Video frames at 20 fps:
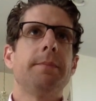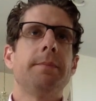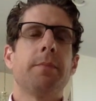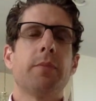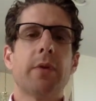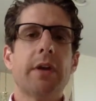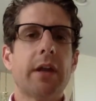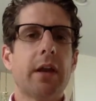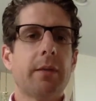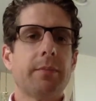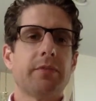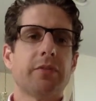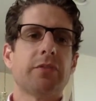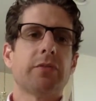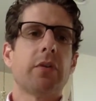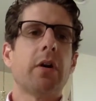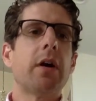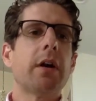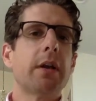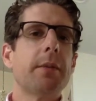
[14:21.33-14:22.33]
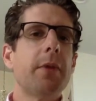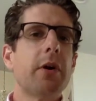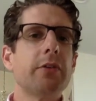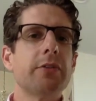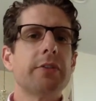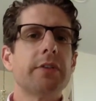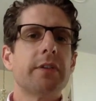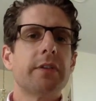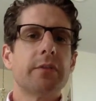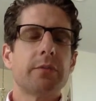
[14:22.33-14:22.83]
bring up strong
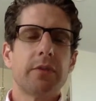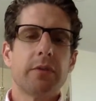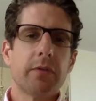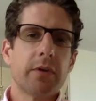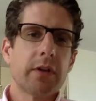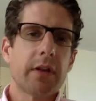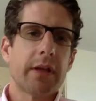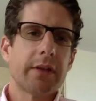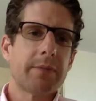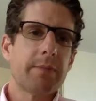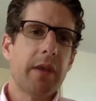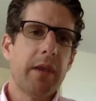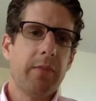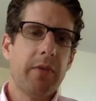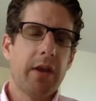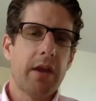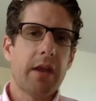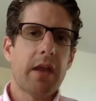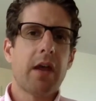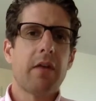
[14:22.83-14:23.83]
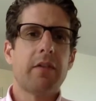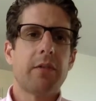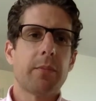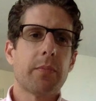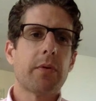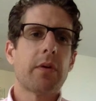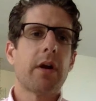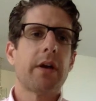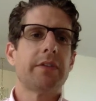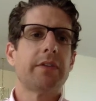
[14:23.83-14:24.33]
emotions, and we realize maybe I haven't
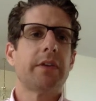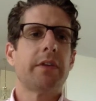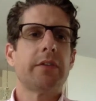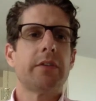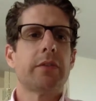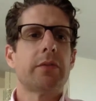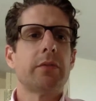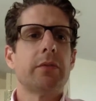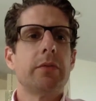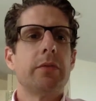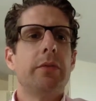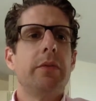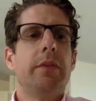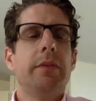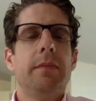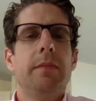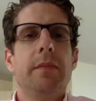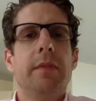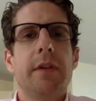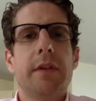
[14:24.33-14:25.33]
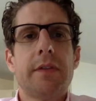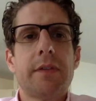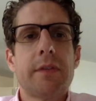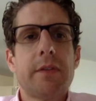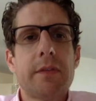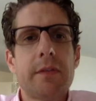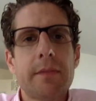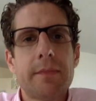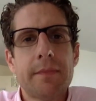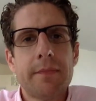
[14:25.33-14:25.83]
processed through
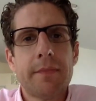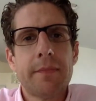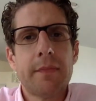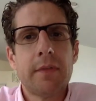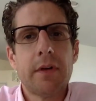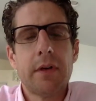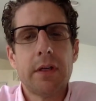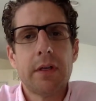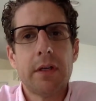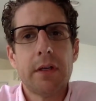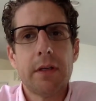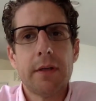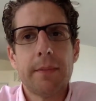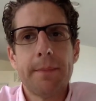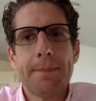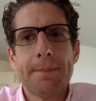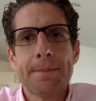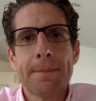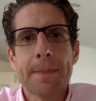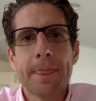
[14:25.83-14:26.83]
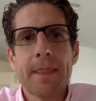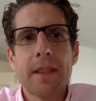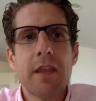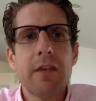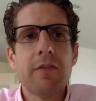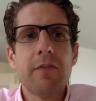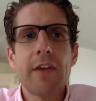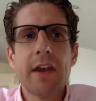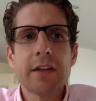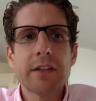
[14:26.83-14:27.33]
this
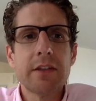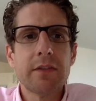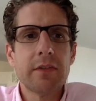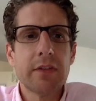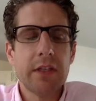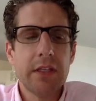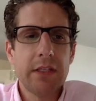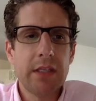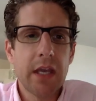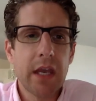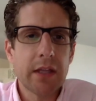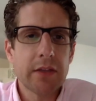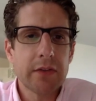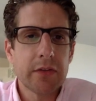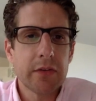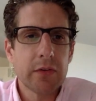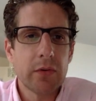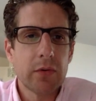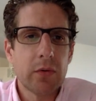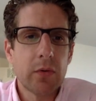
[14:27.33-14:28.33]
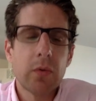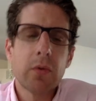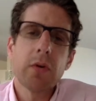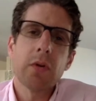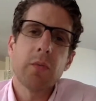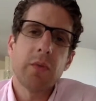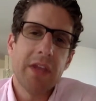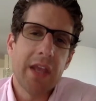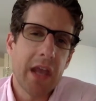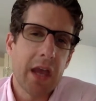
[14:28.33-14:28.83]
effectively yet, or
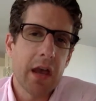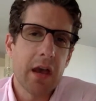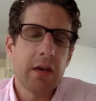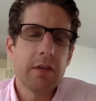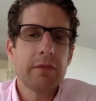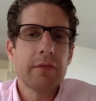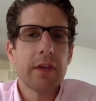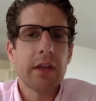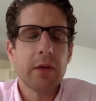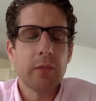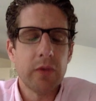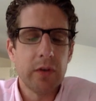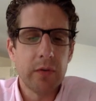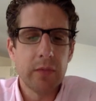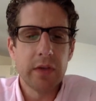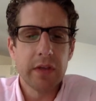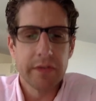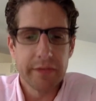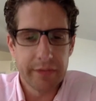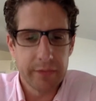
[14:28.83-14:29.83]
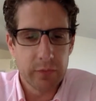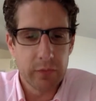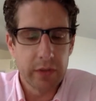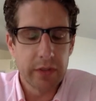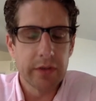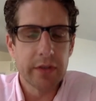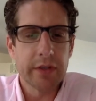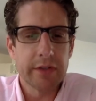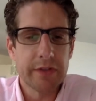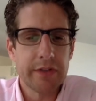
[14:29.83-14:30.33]
we have, and
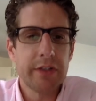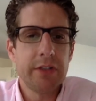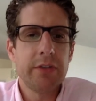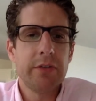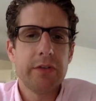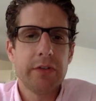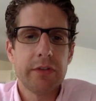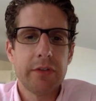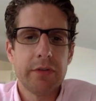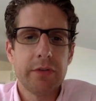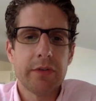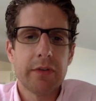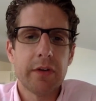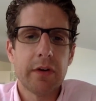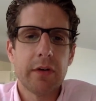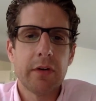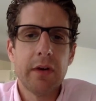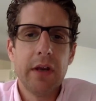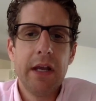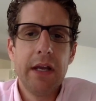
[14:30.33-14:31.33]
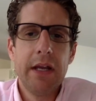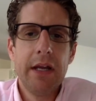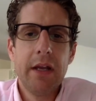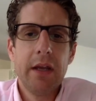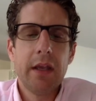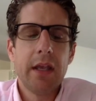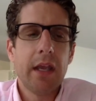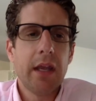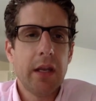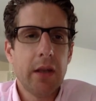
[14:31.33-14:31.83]
will continue to do so,
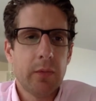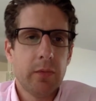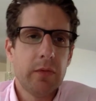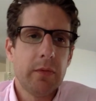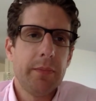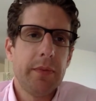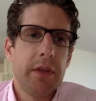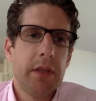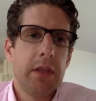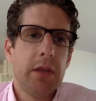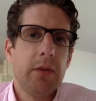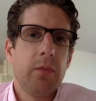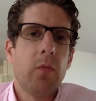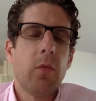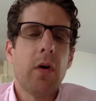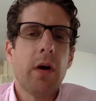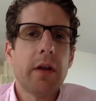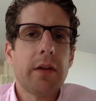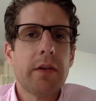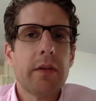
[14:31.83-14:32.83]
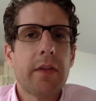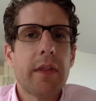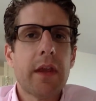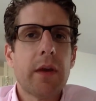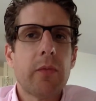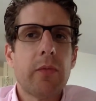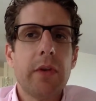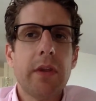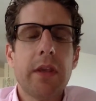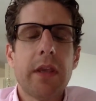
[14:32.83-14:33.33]
and it will be one
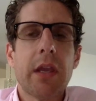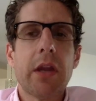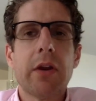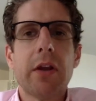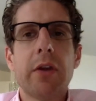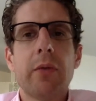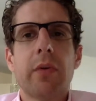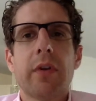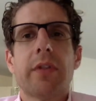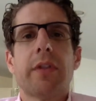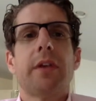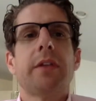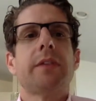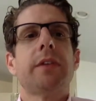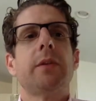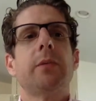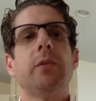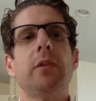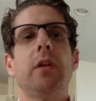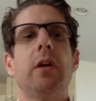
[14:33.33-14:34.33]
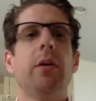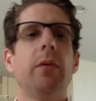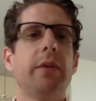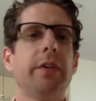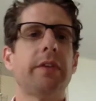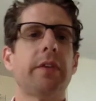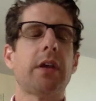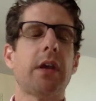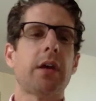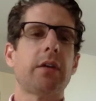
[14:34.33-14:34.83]
that we carry with us, and we'll
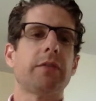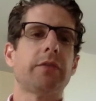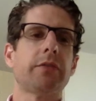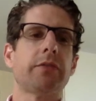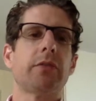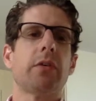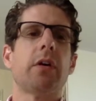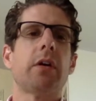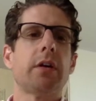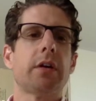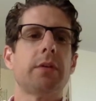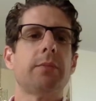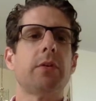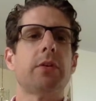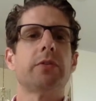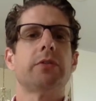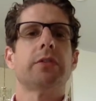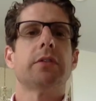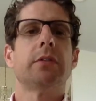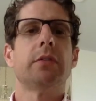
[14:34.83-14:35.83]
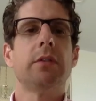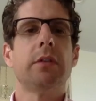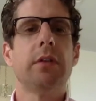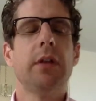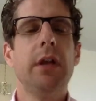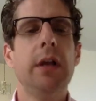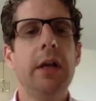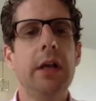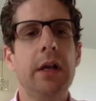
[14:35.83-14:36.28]
always have strong emotional